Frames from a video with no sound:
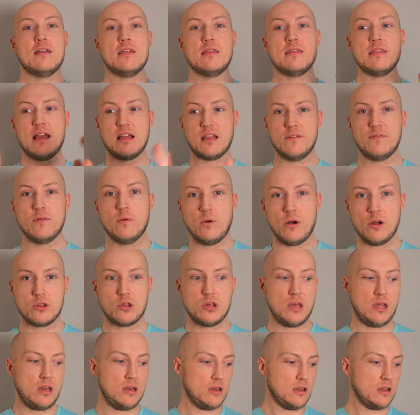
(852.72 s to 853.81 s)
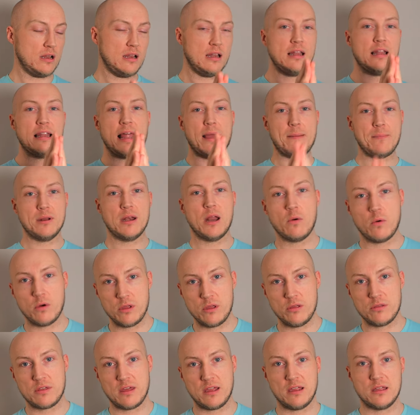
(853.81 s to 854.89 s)
Thank you for watching. Let me know what
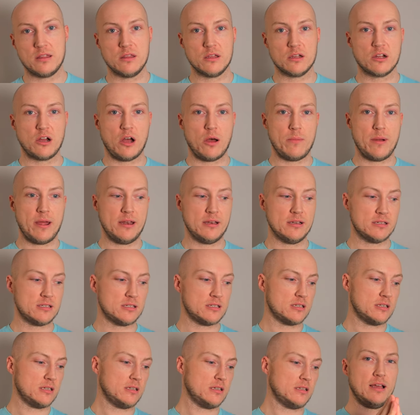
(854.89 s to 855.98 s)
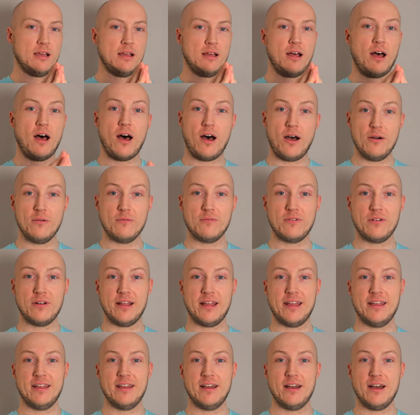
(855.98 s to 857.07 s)
you think in the comments.
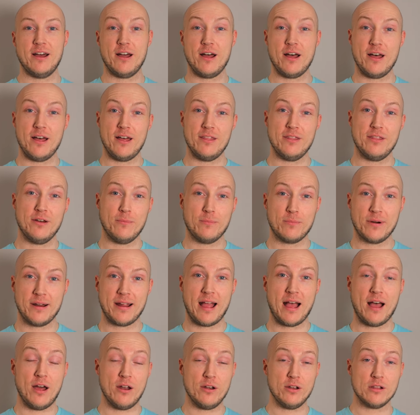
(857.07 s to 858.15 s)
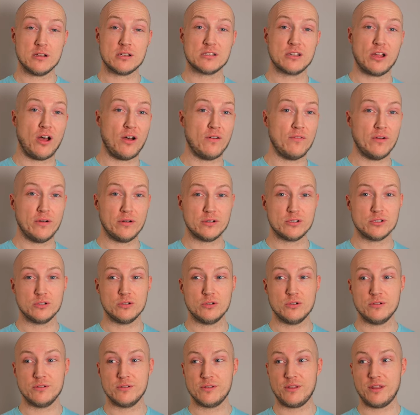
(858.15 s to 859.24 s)
Hopefully they'll bring out another style very
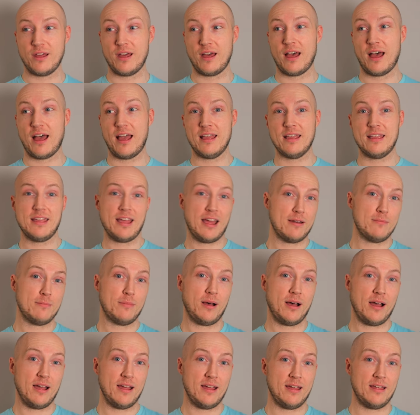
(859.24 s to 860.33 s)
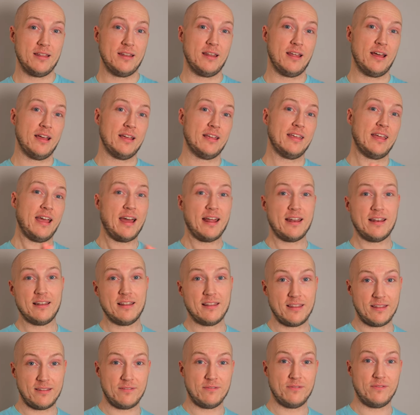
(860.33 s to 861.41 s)
soon that I can buy and that I can
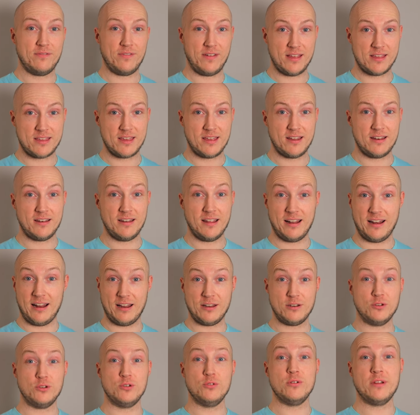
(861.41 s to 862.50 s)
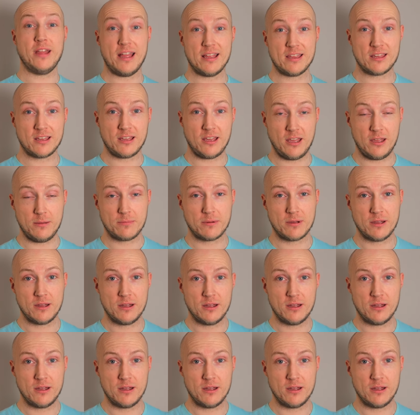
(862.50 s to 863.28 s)
fit in and I do get to keep.